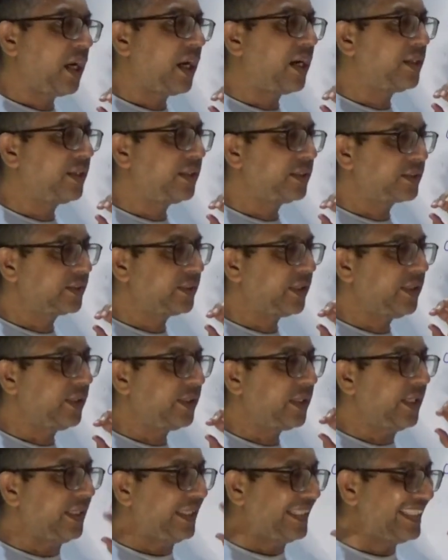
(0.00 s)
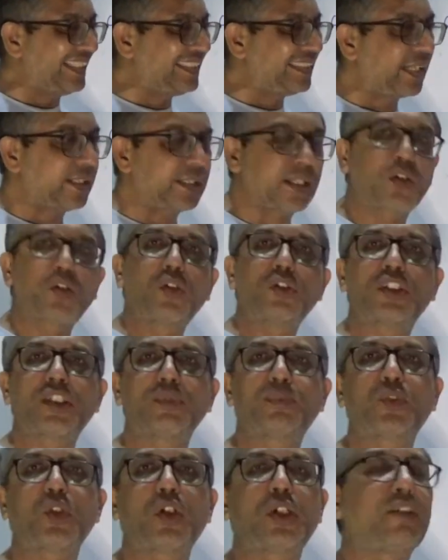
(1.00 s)
Understand that these are the
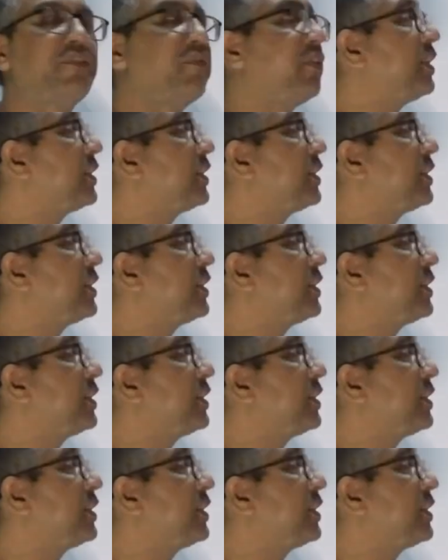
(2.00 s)
conceptual